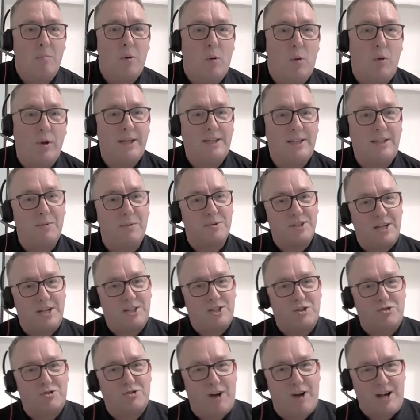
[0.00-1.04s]
But what they did was they
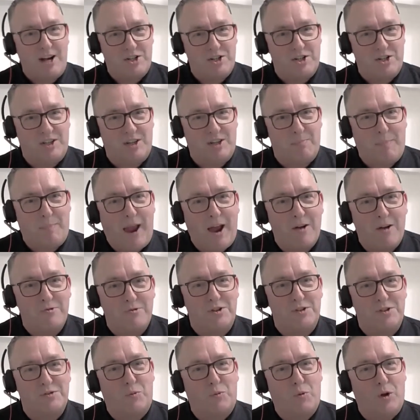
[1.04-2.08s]
stretched the
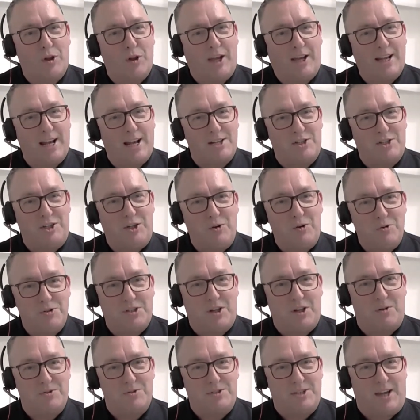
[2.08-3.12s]
boundaries of what they could actually
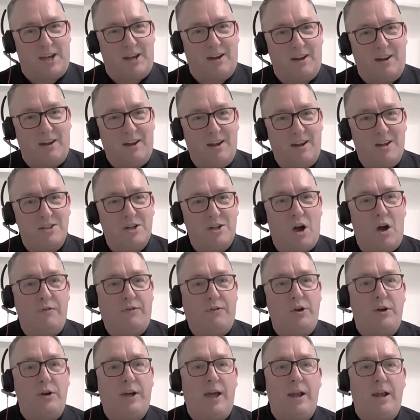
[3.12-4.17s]
use those in. So
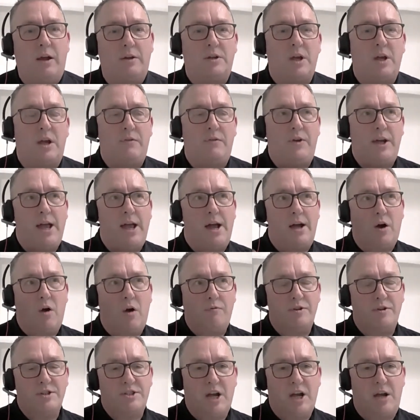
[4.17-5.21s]
if you get a if you get a
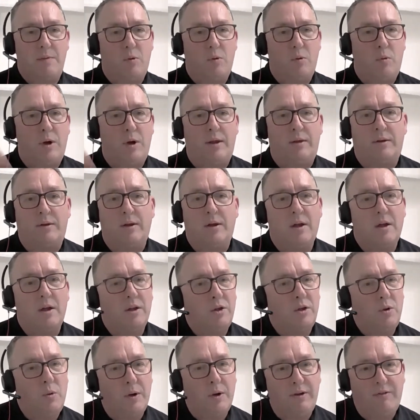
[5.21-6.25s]
conference table with
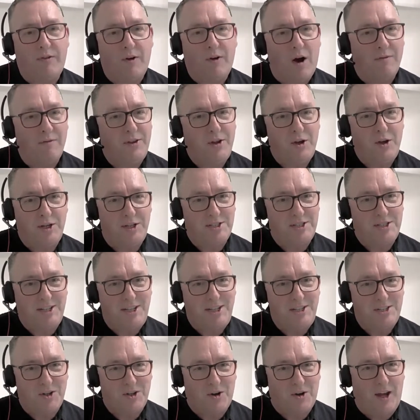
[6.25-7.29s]
25, 30
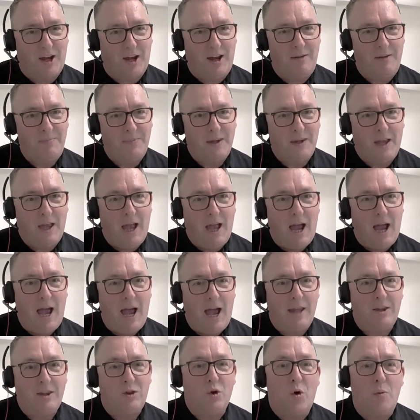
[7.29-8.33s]
seats on it,
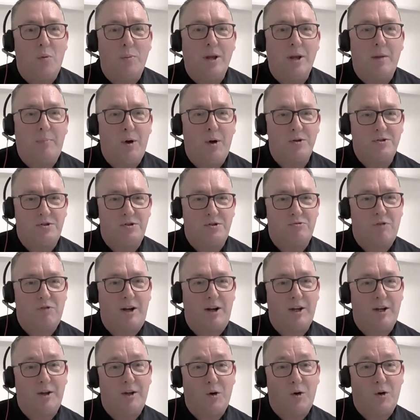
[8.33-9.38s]
and normally the person who's
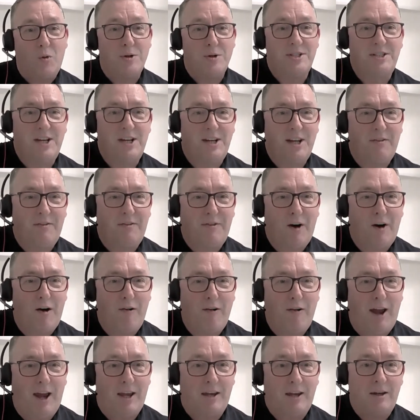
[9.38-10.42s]
running the call is sitting at the
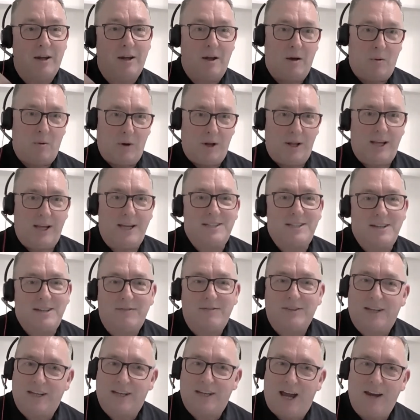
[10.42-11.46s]
far end, with an
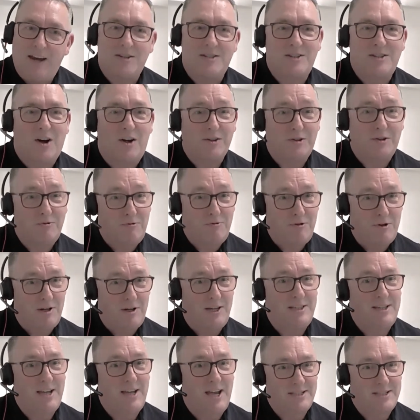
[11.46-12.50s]
E70 now you're starting to
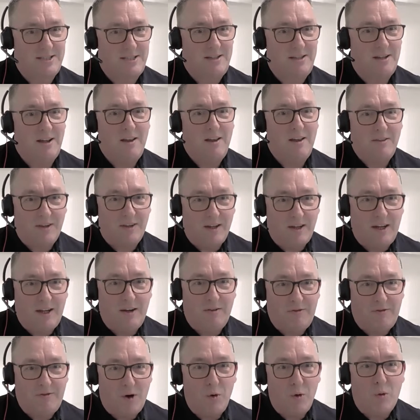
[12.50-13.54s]
really test
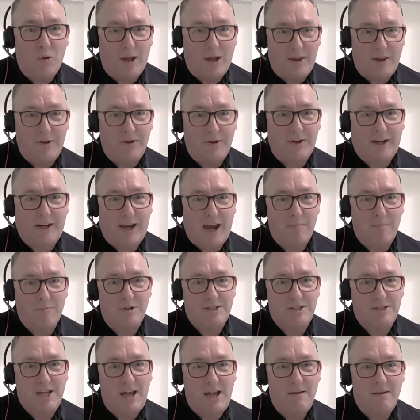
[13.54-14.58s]
the focal length of the
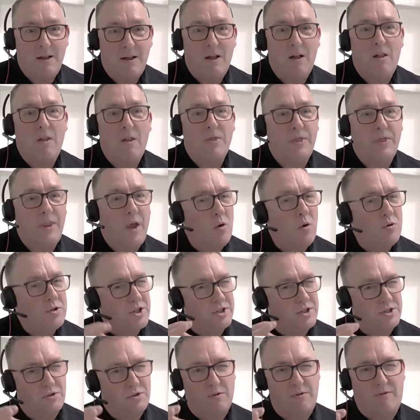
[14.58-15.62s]
cameras there. Those are
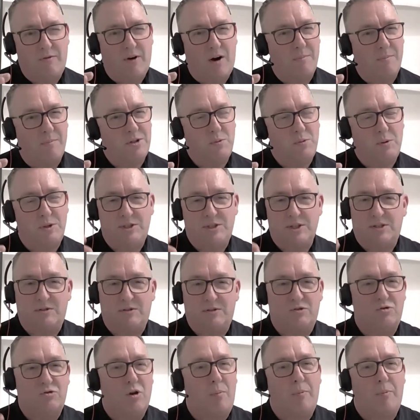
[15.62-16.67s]
the sort of environments we
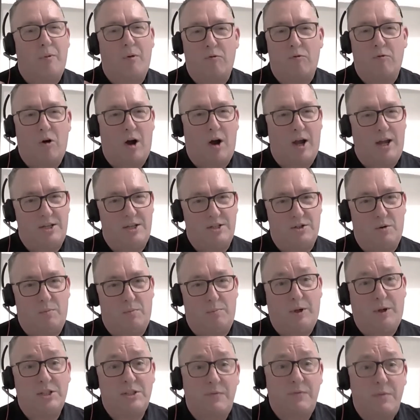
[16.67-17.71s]
just drop right into
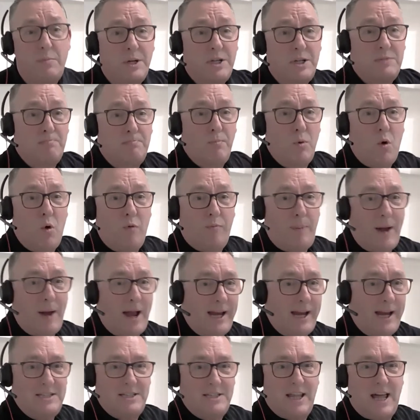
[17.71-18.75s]
because everybody's morphed
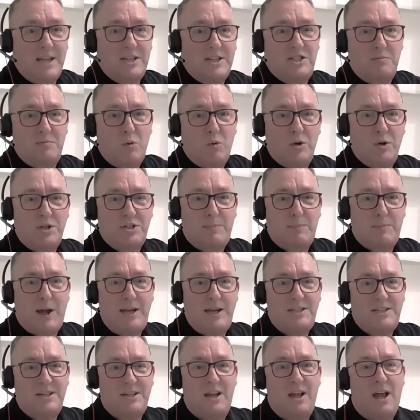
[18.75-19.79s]
into that smaller
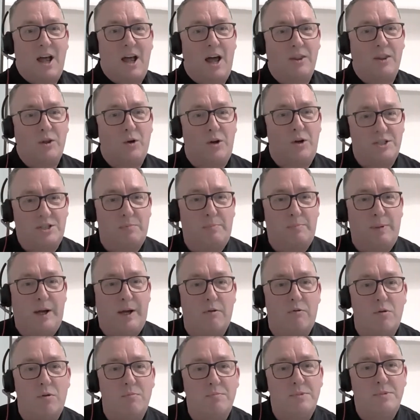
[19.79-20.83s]
space and not into the
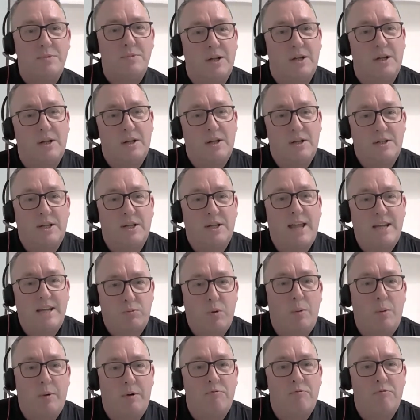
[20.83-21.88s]
bigger rooms. So
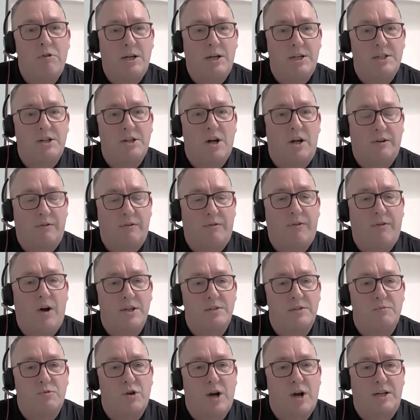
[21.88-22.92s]
that's where we're really starting to
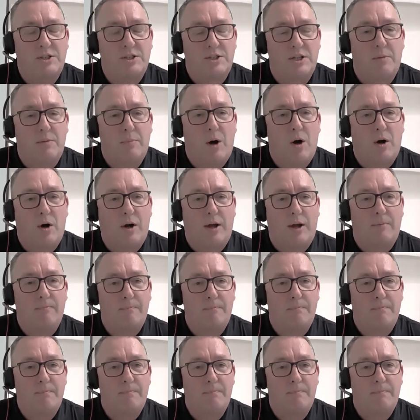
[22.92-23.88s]
find some traction in the market.